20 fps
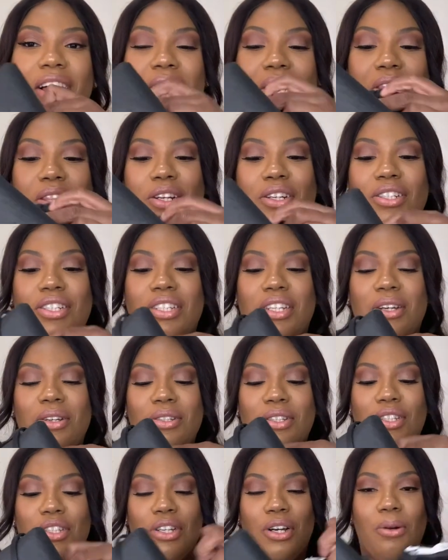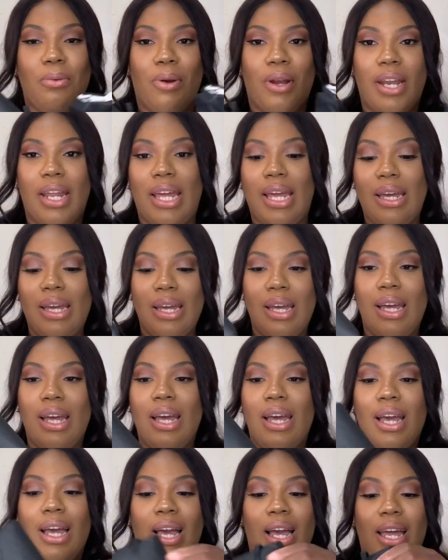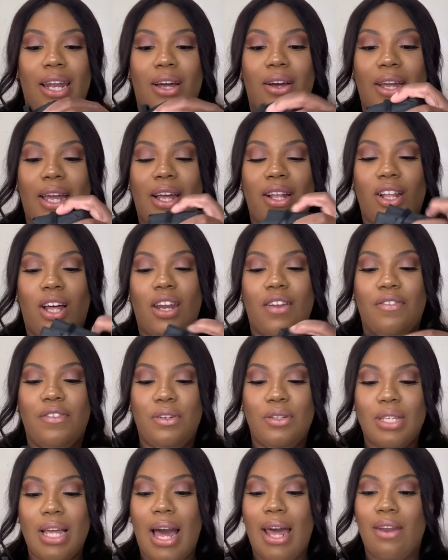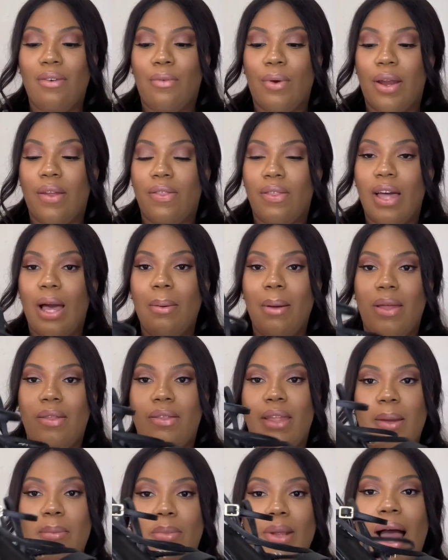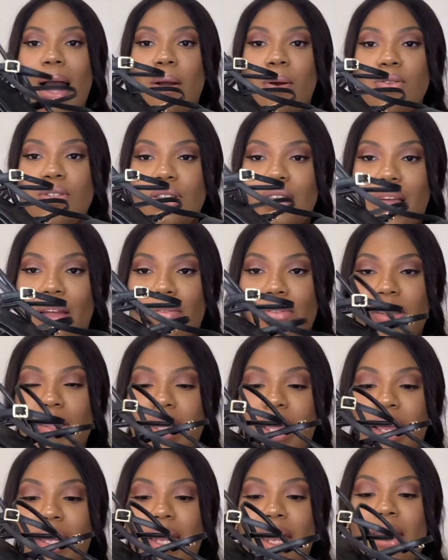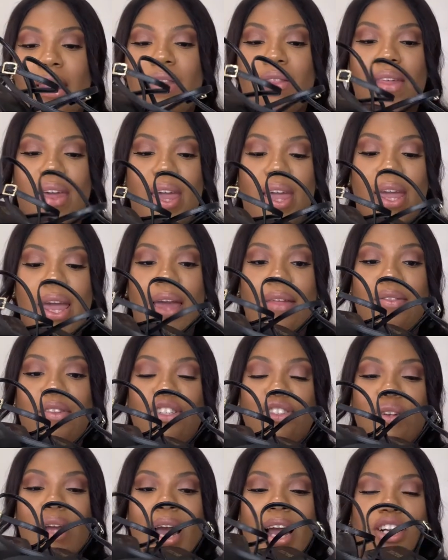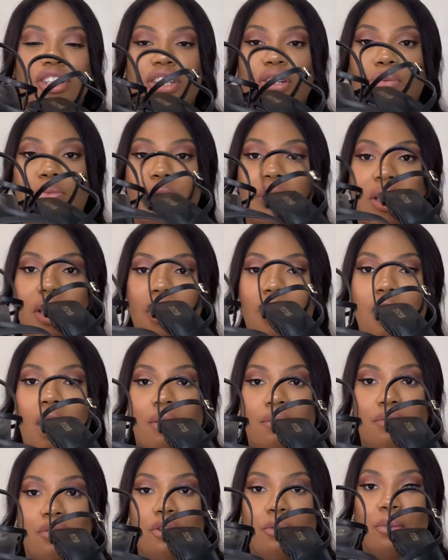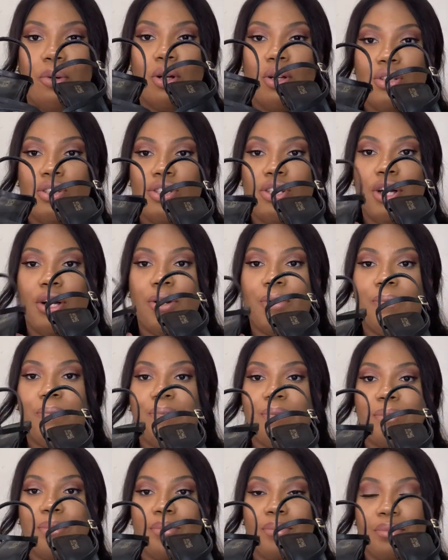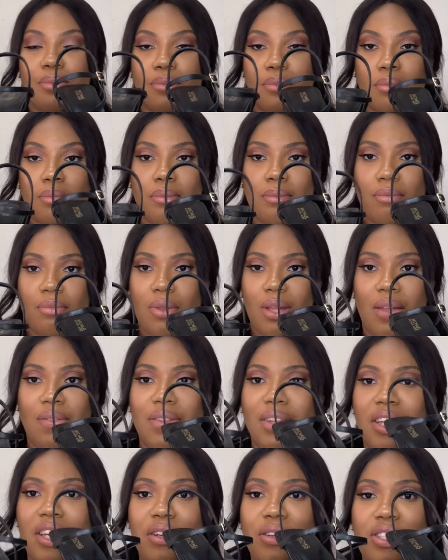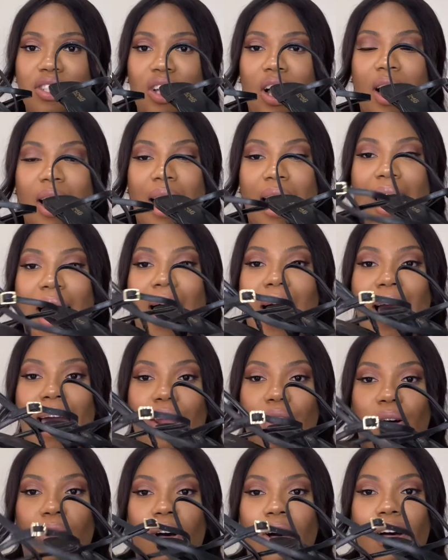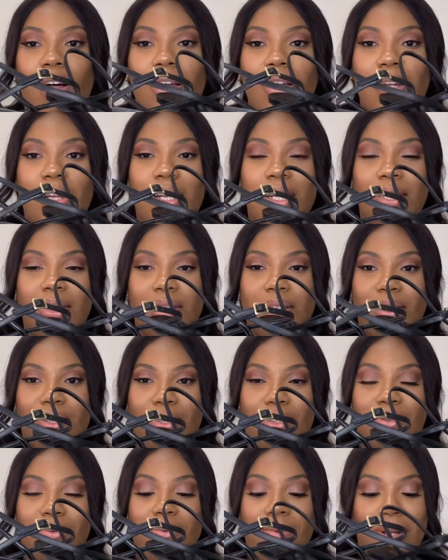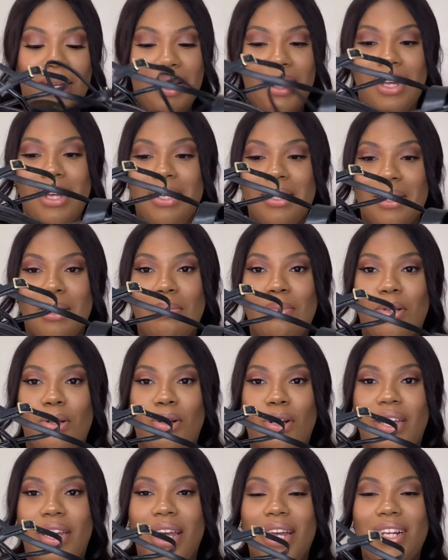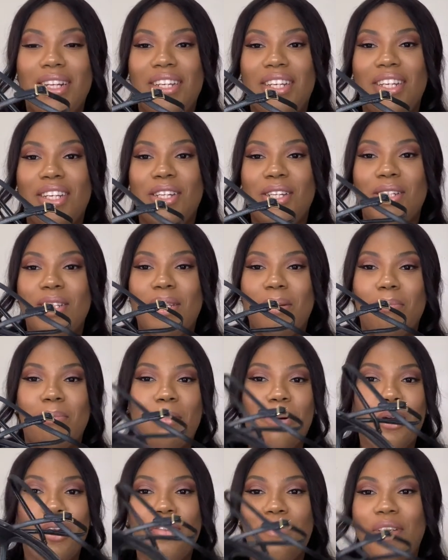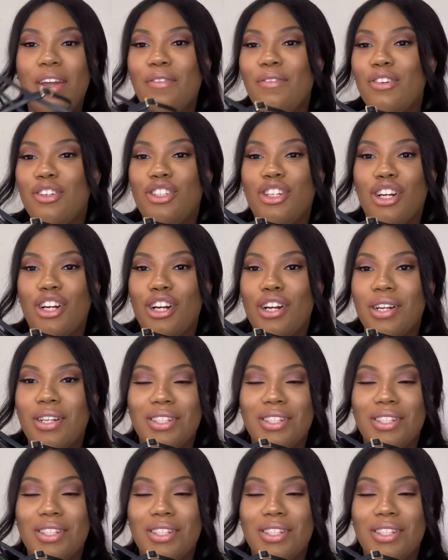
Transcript: They're still so pretty and I'll get a lot of use out of wearing them. And like black with everything and anything. And these are actually really comfortable. So the heel is not hot at all. Them little kitten heels, perfect for church,